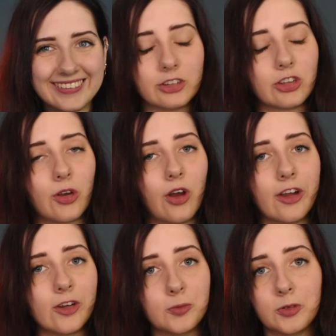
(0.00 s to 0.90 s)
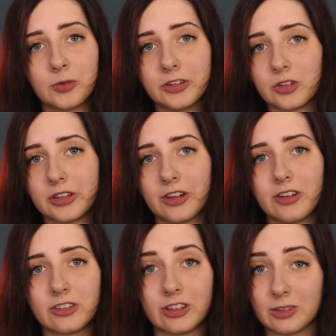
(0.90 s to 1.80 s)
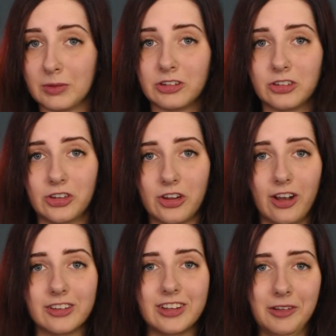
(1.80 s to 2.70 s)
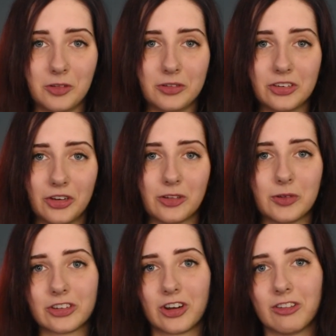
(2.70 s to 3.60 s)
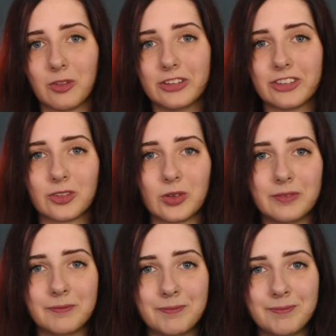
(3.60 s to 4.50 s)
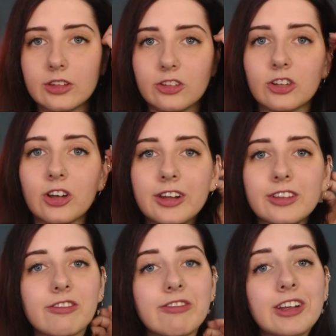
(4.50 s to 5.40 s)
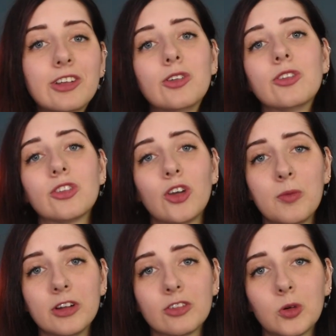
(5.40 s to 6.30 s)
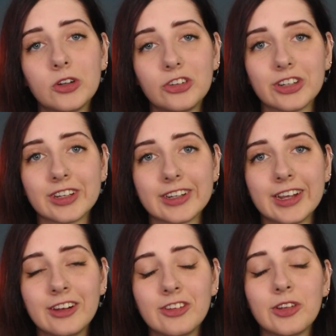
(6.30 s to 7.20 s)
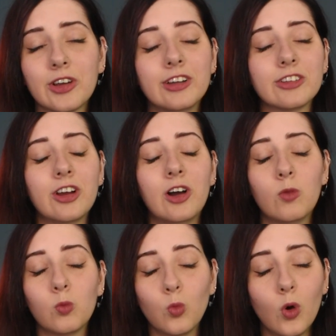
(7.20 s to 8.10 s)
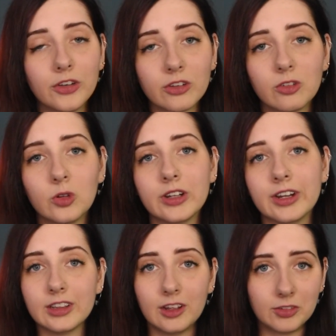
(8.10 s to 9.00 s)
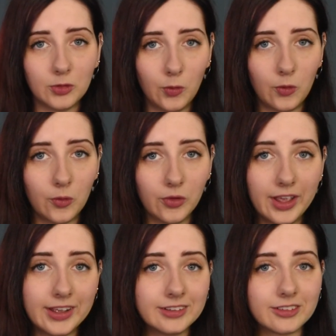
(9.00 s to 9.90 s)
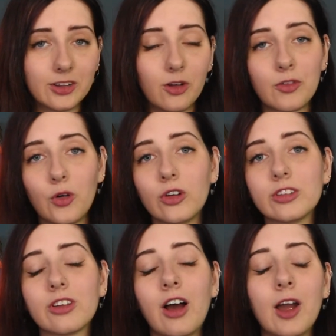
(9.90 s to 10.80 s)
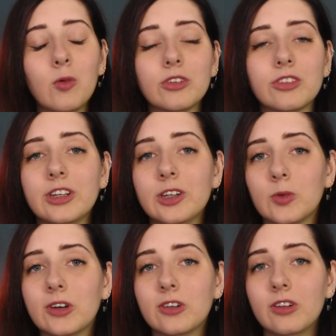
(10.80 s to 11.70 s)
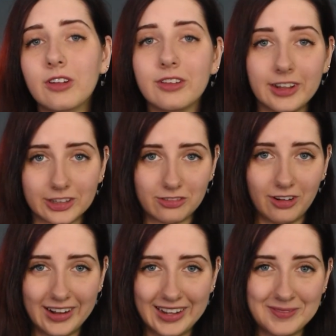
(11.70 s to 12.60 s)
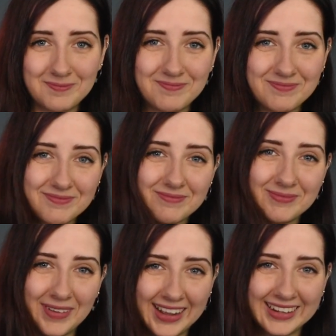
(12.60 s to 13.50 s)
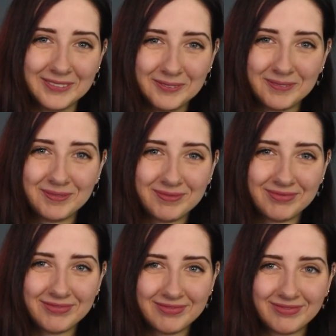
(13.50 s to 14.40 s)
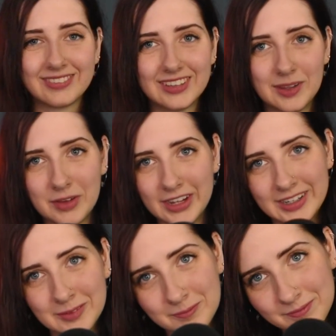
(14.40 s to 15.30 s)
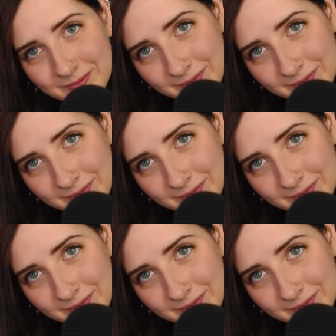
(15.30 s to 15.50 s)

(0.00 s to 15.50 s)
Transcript: So I hope you enjoy those as much as you guys seem to enjoy the witchcraft ones as well. So guys, thank you so much for watching again. You guys are wonderful and I love you all. And of course, I will see you all next Friday. Bye. Say bye, Nim.